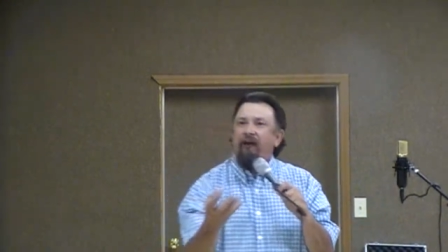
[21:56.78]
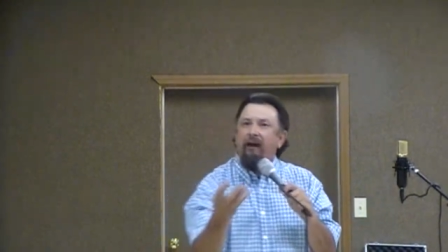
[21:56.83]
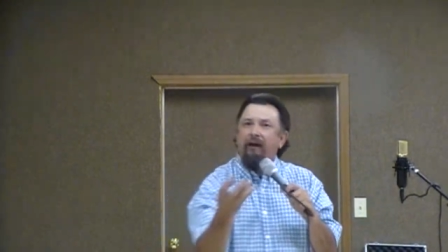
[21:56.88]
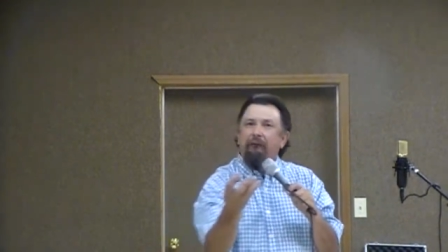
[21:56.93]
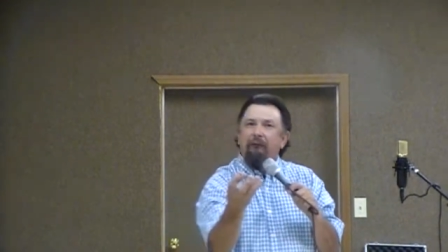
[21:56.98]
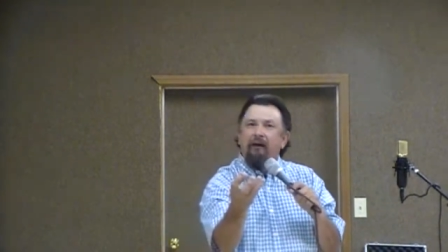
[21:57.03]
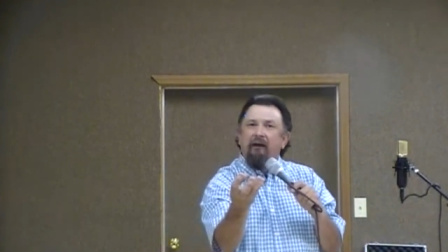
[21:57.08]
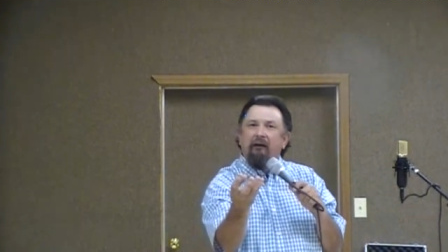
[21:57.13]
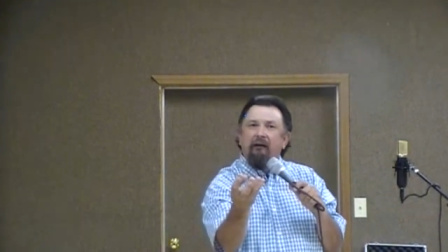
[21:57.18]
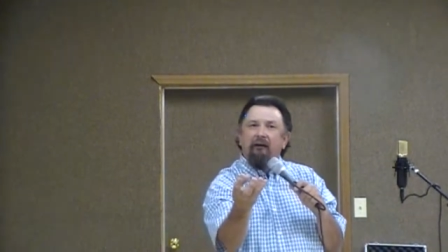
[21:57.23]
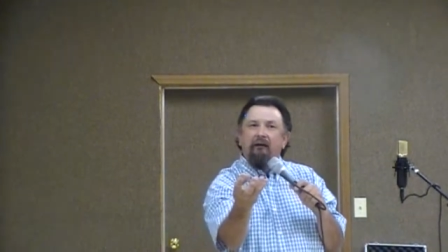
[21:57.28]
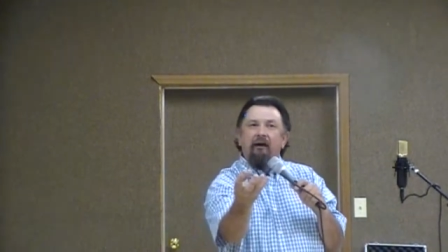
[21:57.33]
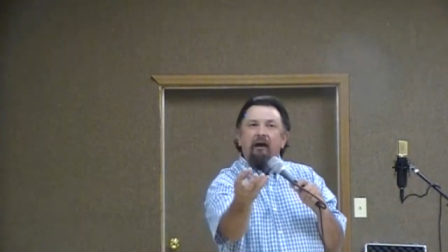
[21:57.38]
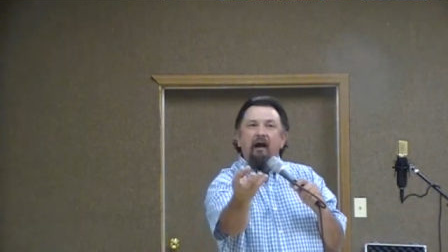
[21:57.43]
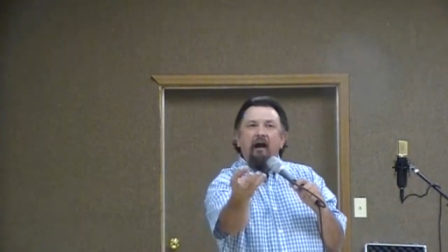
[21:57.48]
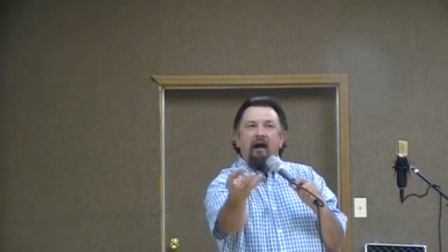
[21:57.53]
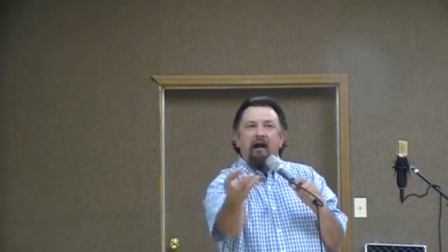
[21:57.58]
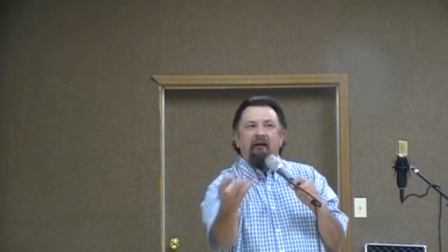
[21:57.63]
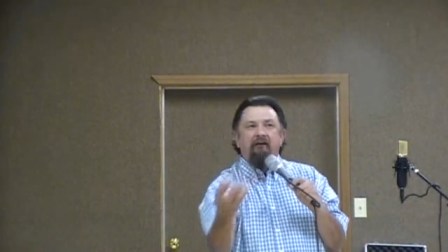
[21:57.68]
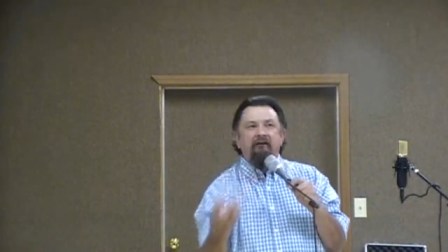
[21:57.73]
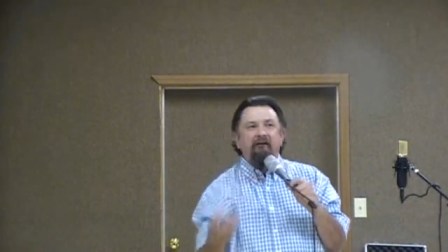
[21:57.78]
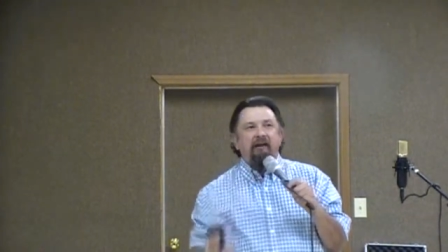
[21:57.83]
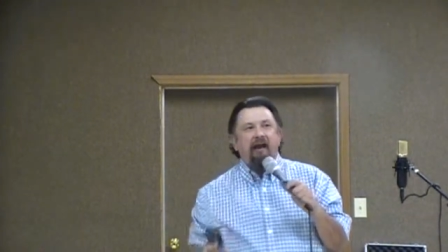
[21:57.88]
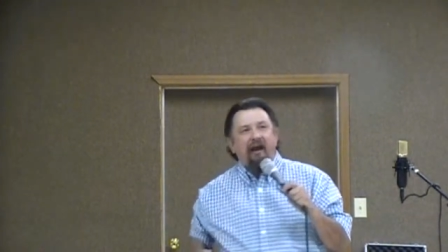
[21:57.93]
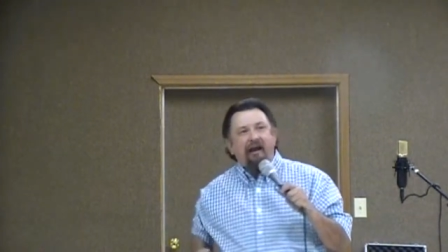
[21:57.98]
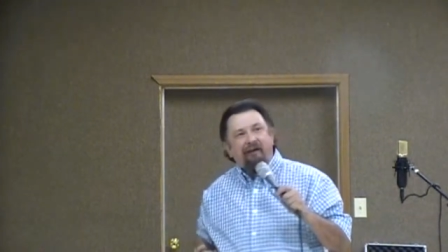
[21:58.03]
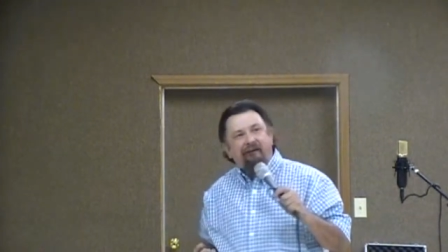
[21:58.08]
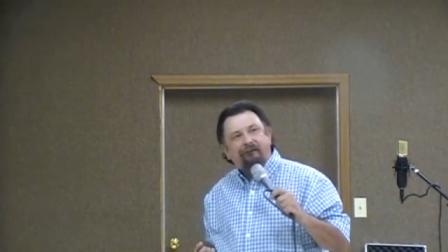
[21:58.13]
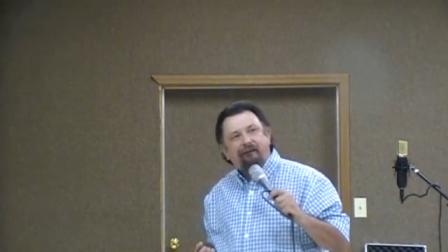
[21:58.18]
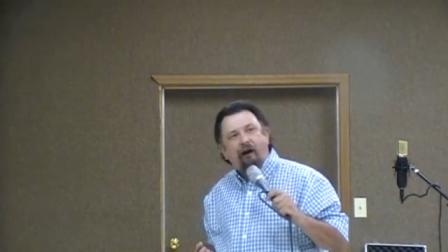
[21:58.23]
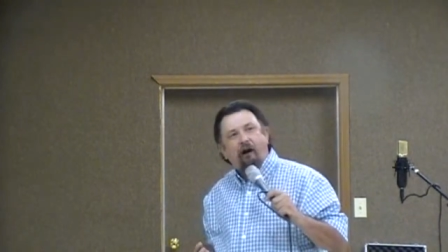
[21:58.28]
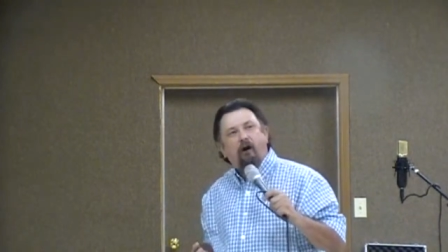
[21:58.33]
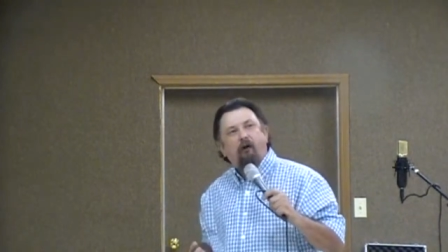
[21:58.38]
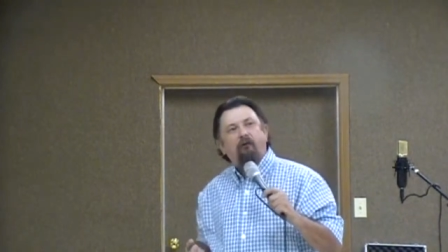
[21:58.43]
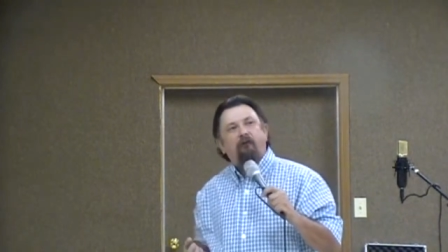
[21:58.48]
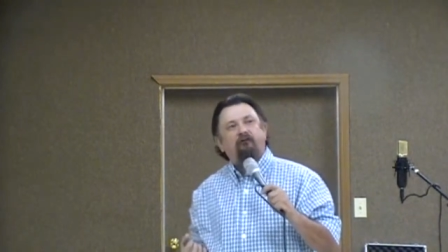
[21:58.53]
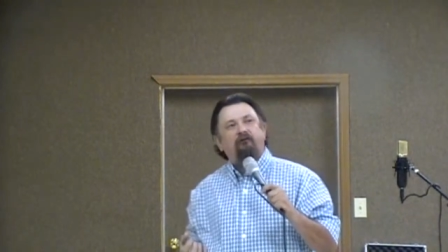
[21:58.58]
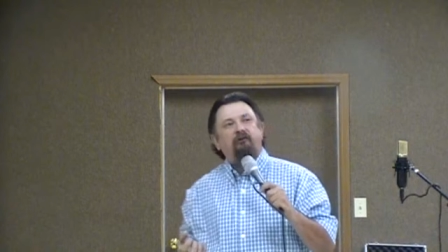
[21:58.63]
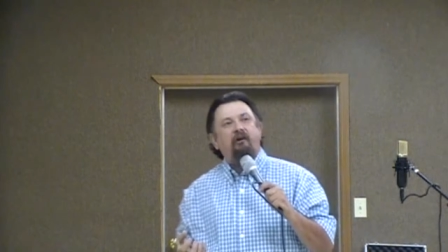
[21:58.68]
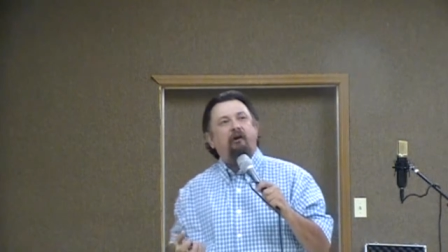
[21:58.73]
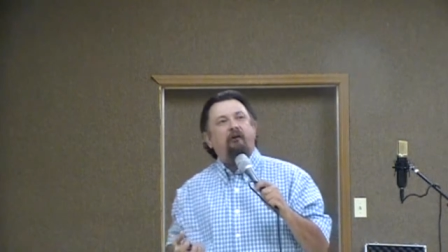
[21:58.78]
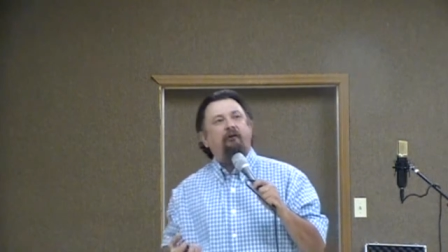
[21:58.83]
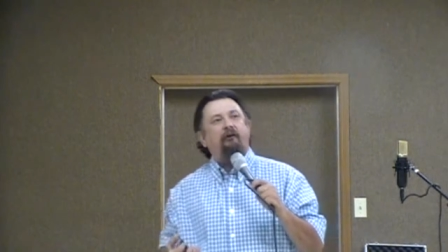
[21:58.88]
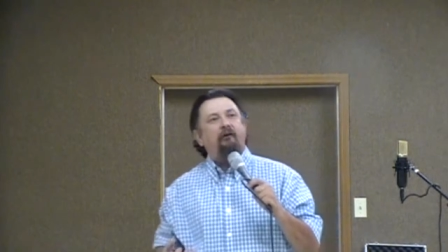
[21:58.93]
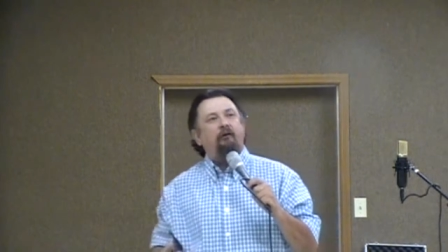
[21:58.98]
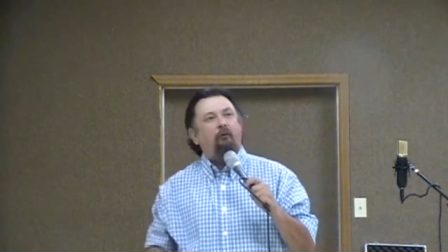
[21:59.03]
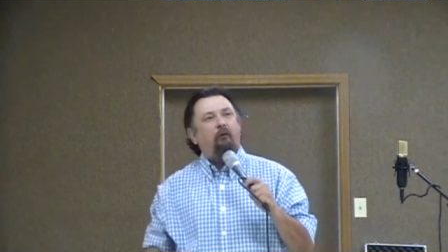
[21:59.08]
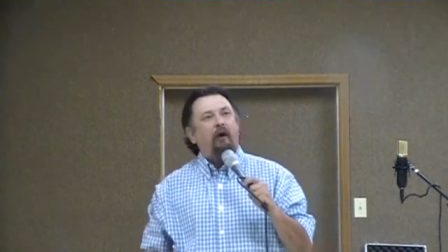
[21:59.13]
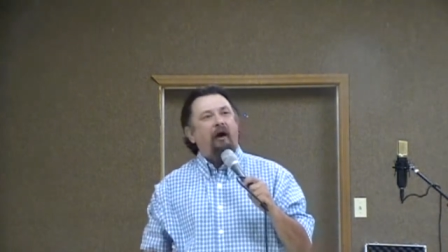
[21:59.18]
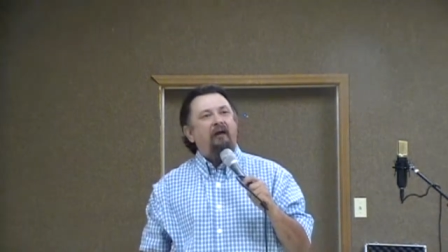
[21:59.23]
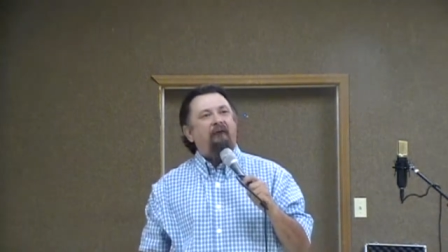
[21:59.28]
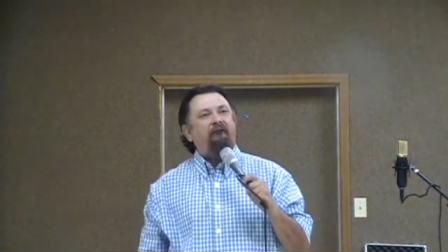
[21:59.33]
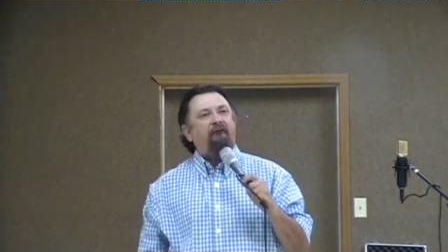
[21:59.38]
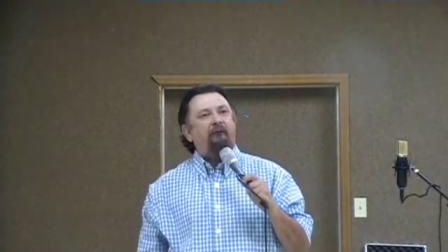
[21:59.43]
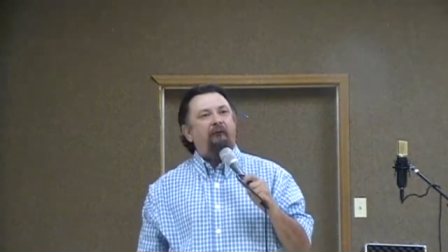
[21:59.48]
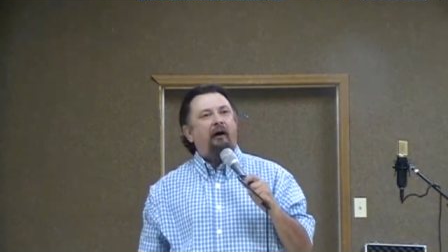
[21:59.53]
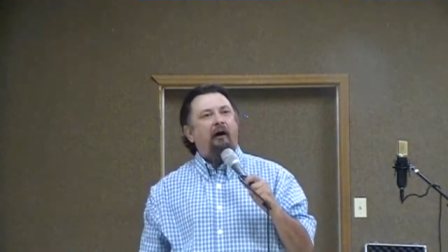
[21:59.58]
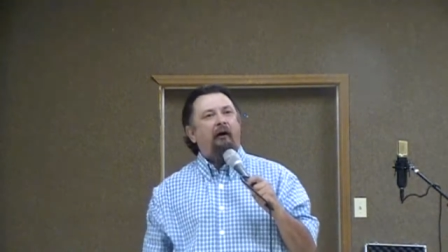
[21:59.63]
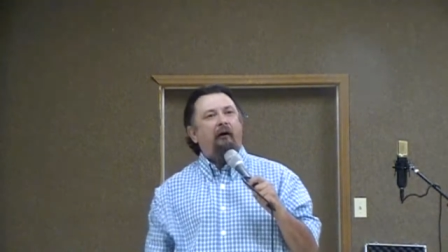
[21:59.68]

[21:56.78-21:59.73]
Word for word: came in and, and yanked all the children away from